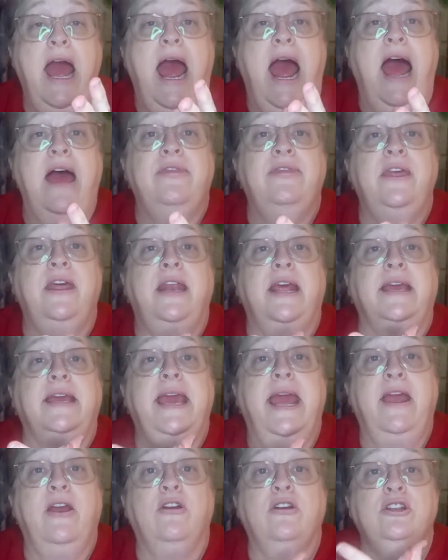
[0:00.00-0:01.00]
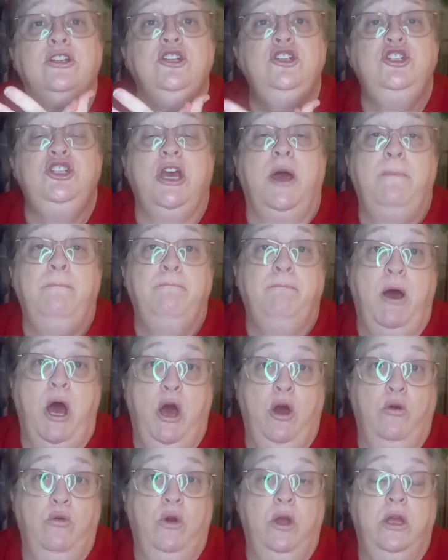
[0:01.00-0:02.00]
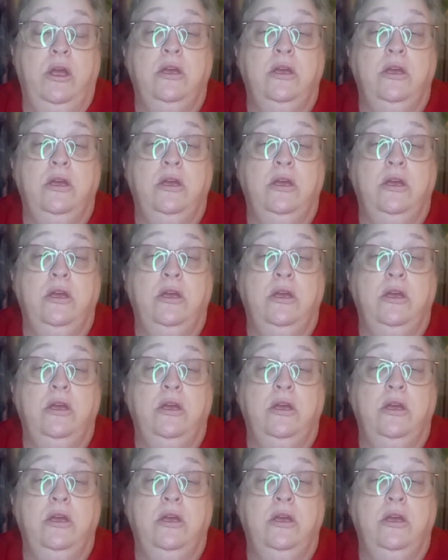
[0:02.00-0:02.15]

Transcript: and then a Caron jumbo,